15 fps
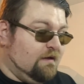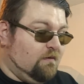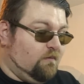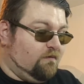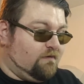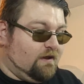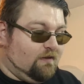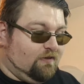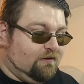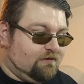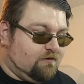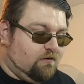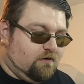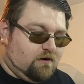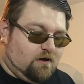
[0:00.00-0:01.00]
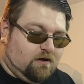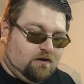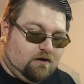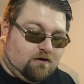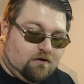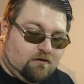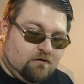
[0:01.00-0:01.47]
we've got this going on
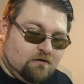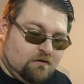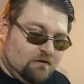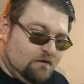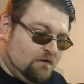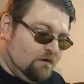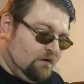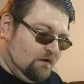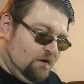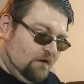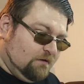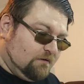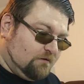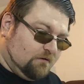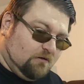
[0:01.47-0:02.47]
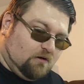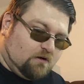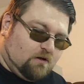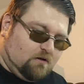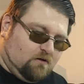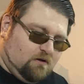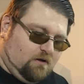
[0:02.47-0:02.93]
here. It's
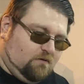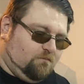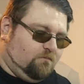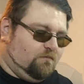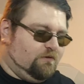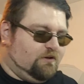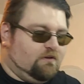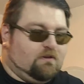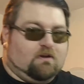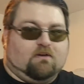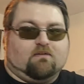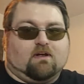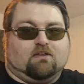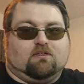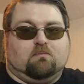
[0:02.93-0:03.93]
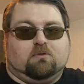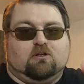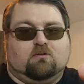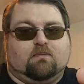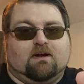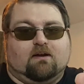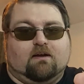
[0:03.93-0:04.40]
looking good. So then I've got the
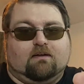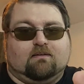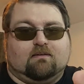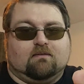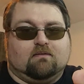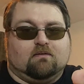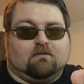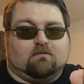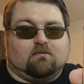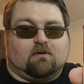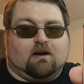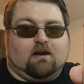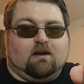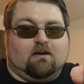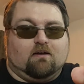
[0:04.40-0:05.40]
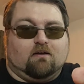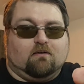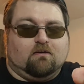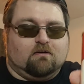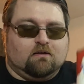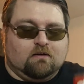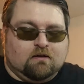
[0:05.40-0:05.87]
blueberries right here.